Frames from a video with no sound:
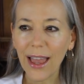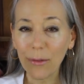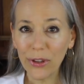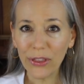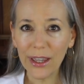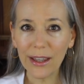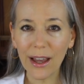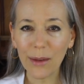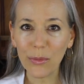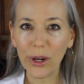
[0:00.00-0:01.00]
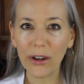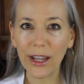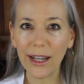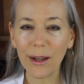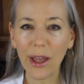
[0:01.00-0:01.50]
Everything I'm
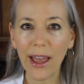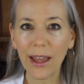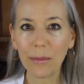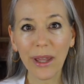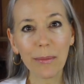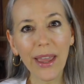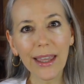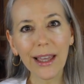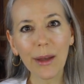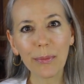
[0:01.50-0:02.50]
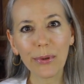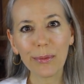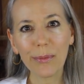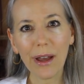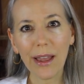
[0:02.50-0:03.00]
wearing and my makeup,
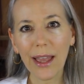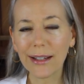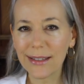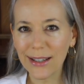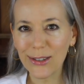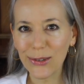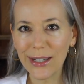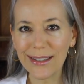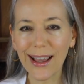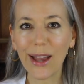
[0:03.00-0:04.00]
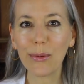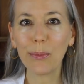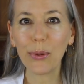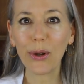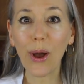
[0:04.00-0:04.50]
my accessories, I
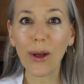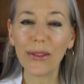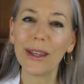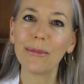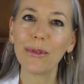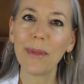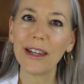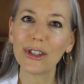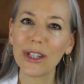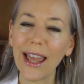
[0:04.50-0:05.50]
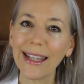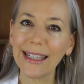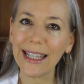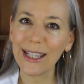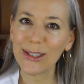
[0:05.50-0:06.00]
will put all the information
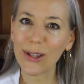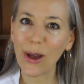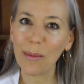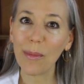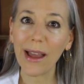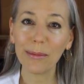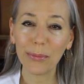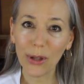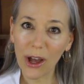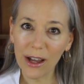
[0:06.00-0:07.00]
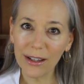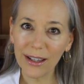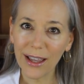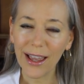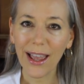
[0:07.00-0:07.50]
and links on my
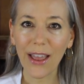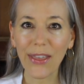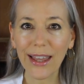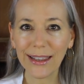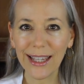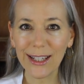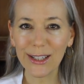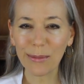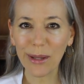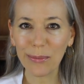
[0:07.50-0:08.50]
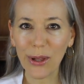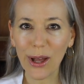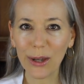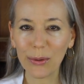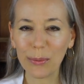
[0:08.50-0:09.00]
blog, and that link to my
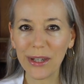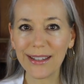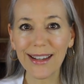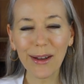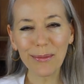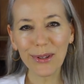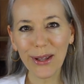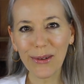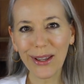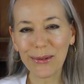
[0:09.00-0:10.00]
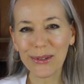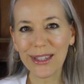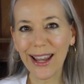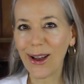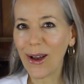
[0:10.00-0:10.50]
blog will be down below. It will
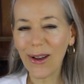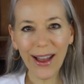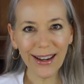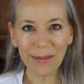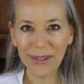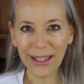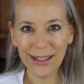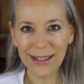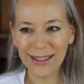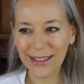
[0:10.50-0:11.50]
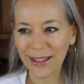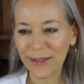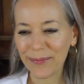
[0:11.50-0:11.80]
say all item links.